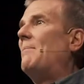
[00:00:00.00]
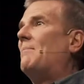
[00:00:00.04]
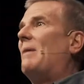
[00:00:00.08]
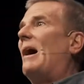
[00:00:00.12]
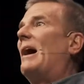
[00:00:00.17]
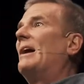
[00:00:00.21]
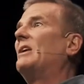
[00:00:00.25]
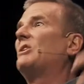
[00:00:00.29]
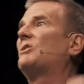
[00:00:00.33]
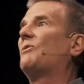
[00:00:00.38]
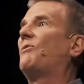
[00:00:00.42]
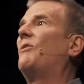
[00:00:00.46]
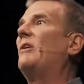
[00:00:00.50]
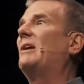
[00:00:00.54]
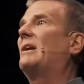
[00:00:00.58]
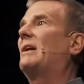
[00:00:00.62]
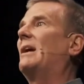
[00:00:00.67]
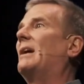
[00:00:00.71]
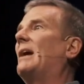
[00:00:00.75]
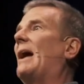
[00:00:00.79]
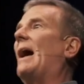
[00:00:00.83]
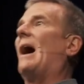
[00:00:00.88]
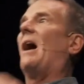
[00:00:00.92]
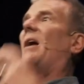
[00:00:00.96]
mind's
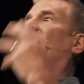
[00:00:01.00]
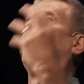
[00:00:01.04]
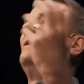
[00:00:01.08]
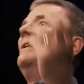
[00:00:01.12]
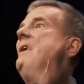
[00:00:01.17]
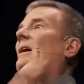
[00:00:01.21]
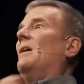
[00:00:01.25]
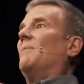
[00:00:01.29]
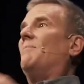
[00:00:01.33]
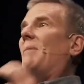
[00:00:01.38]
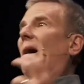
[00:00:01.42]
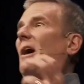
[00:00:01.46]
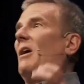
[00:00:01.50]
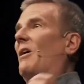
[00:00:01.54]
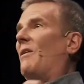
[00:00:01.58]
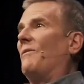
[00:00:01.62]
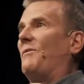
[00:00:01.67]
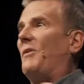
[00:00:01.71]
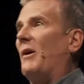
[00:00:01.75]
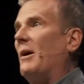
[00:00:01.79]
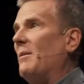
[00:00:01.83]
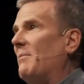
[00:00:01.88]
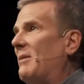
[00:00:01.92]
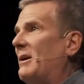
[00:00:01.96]
freaking out. My whole
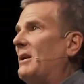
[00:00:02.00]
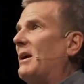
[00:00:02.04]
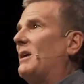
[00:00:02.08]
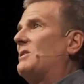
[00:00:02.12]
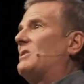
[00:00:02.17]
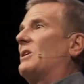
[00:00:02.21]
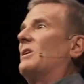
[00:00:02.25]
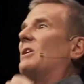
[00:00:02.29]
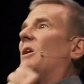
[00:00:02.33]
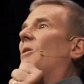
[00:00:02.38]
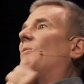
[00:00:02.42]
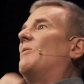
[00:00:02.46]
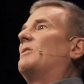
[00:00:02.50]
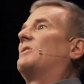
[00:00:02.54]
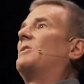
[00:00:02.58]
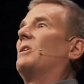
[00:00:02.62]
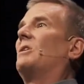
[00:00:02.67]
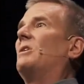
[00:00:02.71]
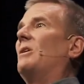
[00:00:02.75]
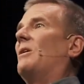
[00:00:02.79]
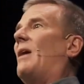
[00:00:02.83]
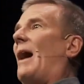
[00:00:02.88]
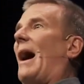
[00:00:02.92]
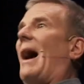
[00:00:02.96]
family doesn't know what to
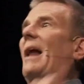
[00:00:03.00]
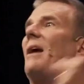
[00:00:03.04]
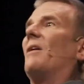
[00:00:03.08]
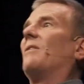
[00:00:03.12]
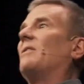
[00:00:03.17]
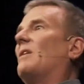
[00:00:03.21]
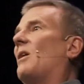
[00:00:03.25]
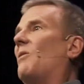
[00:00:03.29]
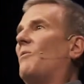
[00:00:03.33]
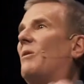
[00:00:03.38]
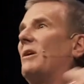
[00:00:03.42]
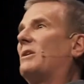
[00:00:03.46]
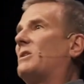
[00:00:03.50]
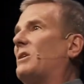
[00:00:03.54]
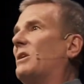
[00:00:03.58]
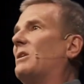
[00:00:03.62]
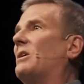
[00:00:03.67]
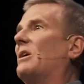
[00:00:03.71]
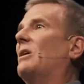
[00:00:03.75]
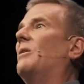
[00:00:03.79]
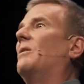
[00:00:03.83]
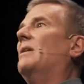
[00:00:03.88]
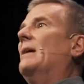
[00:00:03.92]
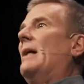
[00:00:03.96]
do. I don't know what to
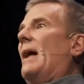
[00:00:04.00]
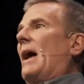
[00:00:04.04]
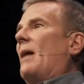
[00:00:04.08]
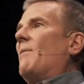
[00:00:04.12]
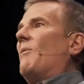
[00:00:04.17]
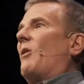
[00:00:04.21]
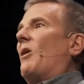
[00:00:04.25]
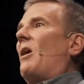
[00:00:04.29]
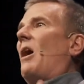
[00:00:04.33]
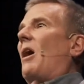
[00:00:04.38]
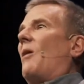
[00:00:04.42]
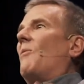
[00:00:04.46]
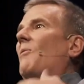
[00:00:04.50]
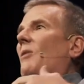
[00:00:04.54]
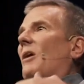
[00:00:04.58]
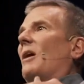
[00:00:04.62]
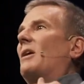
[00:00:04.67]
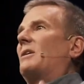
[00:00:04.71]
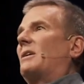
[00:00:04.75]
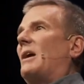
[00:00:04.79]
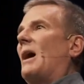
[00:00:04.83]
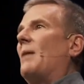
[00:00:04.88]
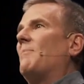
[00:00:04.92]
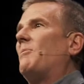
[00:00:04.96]
do. And we're all
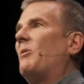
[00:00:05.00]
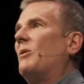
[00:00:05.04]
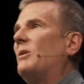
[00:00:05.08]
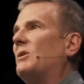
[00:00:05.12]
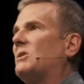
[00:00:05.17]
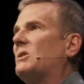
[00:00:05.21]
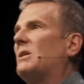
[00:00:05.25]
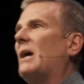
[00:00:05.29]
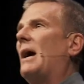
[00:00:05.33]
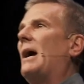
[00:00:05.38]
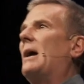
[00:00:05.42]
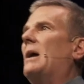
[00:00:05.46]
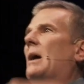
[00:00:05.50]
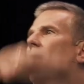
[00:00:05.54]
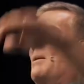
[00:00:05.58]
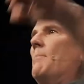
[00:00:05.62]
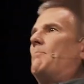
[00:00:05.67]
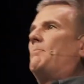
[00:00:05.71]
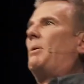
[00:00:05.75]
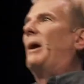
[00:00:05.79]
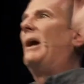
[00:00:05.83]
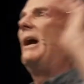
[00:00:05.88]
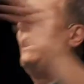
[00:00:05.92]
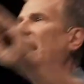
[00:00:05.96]
worked up and we
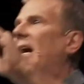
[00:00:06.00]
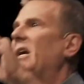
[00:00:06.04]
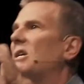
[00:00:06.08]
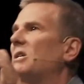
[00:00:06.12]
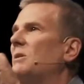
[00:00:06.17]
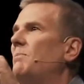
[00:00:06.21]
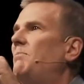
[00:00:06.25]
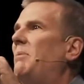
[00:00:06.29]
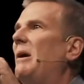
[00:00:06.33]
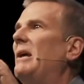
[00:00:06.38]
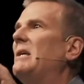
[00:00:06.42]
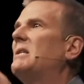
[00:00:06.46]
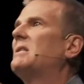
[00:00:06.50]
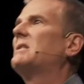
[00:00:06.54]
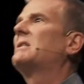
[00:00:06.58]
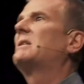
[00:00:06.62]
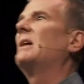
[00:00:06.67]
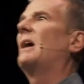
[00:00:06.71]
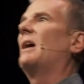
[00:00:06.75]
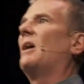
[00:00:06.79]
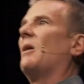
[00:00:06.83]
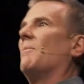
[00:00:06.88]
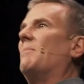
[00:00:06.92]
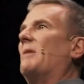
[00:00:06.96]
say, peace, be
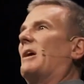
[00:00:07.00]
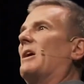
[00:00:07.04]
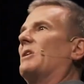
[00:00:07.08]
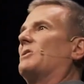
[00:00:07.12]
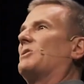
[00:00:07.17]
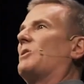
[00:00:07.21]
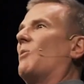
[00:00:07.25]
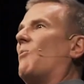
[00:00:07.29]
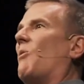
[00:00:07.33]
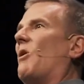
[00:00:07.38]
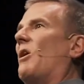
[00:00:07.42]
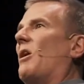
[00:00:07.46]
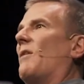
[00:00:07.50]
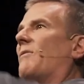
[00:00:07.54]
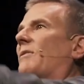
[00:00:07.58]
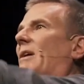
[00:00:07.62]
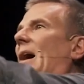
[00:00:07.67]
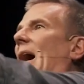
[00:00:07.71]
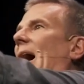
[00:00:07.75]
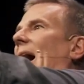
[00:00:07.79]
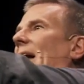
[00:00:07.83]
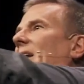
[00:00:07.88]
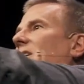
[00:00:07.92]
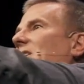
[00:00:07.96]
still, because the Word of
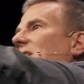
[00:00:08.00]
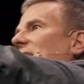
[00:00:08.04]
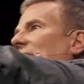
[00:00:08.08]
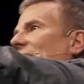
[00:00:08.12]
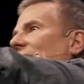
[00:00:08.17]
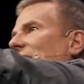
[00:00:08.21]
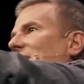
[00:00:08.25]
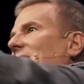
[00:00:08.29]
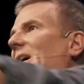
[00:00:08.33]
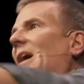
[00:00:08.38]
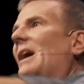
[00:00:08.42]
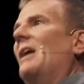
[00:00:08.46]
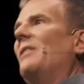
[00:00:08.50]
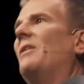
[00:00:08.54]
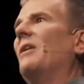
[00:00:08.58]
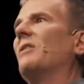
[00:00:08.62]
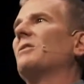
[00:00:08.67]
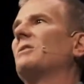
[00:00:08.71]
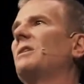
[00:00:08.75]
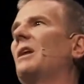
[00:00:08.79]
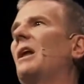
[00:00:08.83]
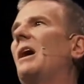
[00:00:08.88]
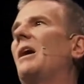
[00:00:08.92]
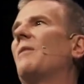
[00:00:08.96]
God says
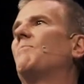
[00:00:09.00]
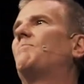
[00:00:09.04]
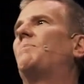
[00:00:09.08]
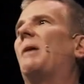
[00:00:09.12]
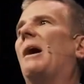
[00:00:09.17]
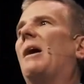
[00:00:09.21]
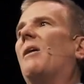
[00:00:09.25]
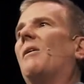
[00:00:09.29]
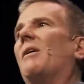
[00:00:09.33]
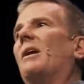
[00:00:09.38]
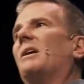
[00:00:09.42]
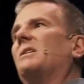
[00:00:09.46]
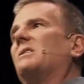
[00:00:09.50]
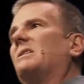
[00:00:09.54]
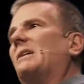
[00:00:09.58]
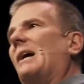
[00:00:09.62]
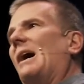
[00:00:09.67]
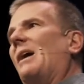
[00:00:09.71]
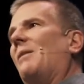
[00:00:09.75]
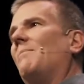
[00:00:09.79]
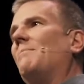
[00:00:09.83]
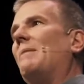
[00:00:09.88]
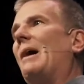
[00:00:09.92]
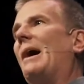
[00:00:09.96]
there's love, power, and a
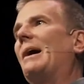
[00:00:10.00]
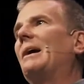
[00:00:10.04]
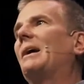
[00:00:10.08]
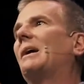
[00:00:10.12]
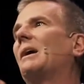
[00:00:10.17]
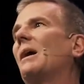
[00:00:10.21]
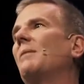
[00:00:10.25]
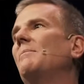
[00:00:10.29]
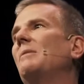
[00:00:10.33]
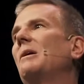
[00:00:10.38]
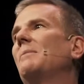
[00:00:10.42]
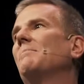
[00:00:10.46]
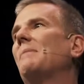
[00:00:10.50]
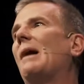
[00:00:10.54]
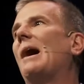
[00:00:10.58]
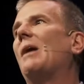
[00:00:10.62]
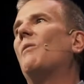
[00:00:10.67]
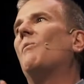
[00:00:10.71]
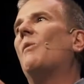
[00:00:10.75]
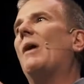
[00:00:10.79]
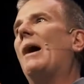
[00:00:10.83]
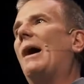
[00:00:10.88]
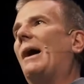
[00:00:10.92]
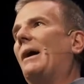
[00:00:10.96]
sound mind coming my
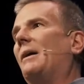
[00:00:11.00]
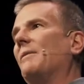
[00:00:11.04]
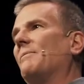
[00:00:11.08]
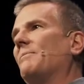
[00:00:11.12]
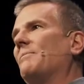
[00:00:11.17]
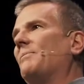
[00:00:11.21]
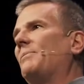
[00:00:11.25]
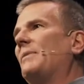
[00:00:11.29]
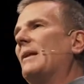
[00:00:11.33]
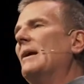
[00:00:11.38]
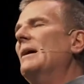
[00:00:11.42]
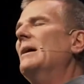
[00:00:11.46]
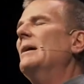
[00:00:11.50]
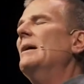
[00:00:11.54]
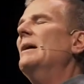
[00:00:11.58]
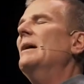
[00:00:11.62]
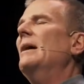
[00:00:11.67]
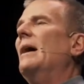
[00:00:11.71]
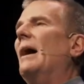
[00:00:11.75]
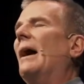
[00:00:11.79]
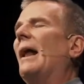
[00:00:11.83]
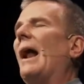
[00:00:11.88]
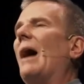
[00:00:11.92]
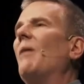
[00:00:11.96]

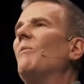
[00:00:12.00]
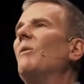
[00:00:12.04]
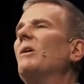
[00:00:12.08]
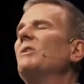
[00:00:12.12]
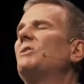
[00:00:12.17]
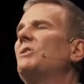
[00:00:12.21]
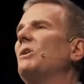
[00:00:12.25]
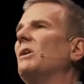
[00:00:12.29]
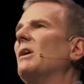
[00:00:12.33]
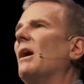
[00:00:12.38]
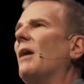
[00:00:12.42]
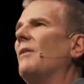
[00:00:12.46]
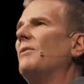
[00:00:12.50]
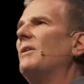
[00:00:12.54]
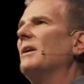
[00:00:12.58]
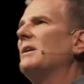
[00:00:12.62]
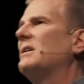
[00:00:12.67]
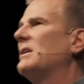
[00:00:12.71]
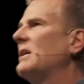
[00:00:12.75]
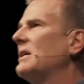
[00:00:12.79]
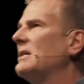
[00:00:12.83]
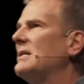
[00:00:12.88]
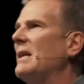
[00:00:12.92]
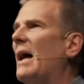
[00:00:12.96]
way. And I want you to know
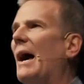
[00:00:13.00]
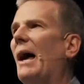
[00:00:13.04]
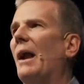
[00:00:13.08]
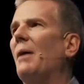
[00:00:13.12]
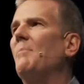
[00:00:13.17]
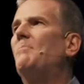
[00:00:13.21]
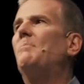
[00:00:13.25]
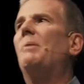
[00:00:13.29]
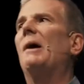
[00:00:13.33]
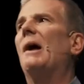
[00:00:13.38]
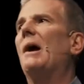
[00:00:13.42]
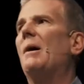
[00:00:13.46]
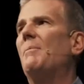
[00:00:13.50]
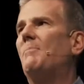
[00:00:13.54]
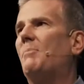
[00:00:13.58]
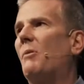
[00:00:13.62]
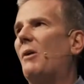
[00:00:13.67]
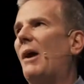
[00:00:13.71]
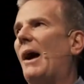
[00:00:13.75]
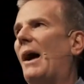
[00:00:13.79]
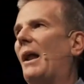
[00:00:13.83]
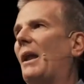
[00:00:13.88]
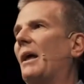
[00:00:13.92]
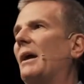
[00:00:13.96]
this is not a pep
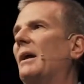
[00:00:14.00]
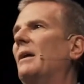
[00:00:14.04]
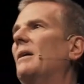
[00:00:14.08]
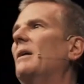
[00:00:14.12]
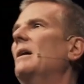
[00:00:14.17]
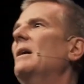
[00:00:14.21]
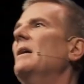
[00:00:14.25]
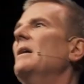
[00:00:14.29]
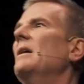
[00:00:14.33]
rally.